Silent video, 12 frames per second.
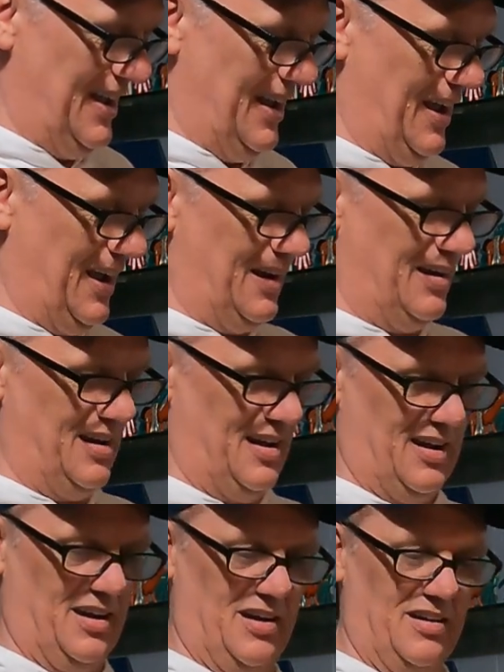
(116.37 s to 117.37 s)
And,
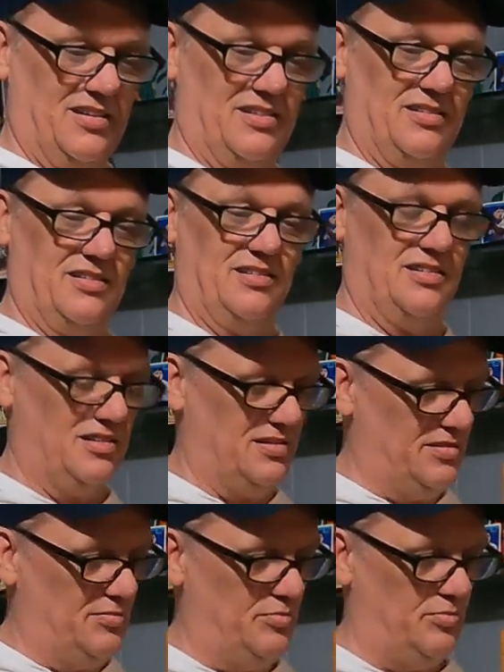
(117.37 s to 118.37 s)

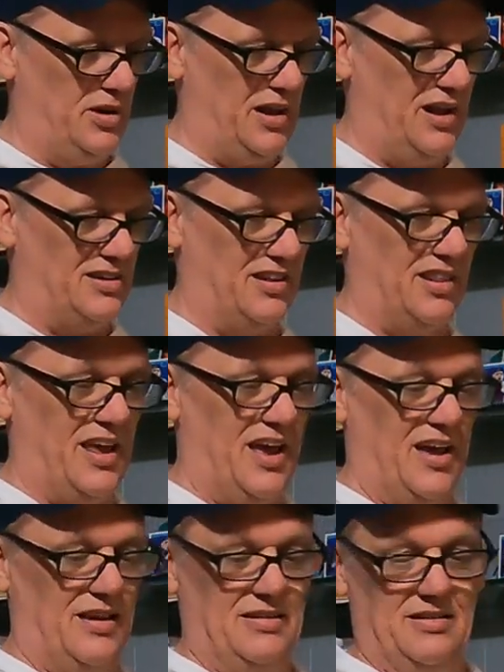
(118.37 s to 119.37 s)
but as of
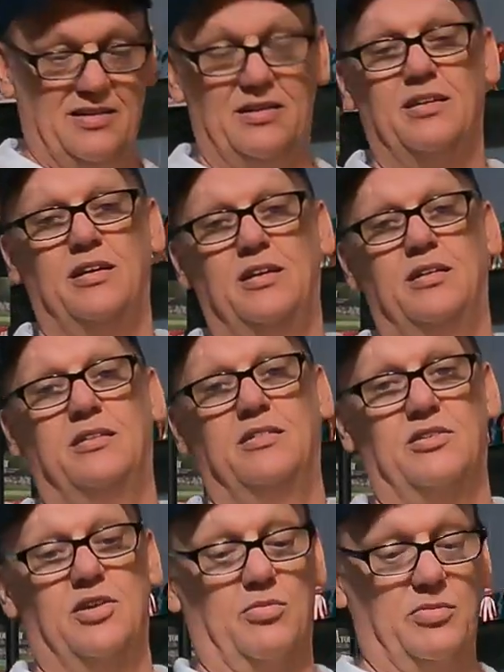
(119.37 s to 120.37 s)
that,
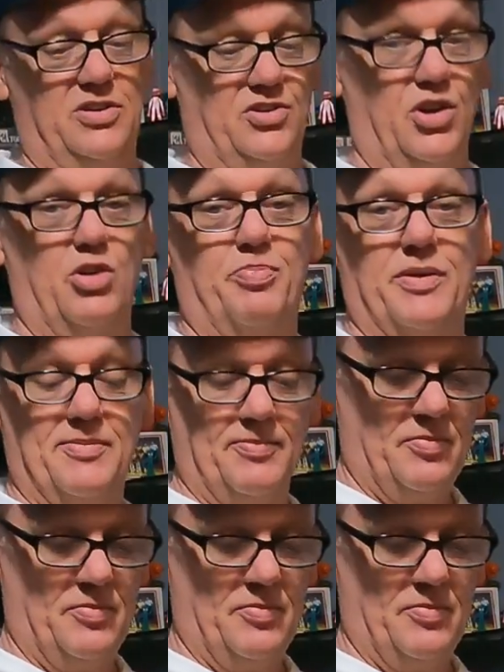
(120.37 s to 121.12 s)
don't be stupid.